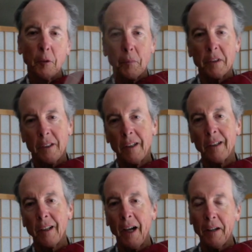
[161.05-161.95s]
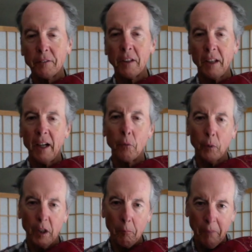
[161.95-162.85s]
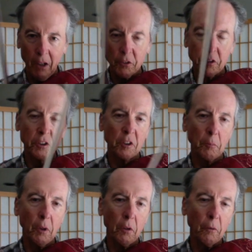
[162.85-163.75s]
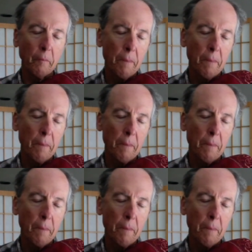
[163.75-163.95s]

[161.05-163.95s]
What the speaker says: but then after that we are bouncing the bow.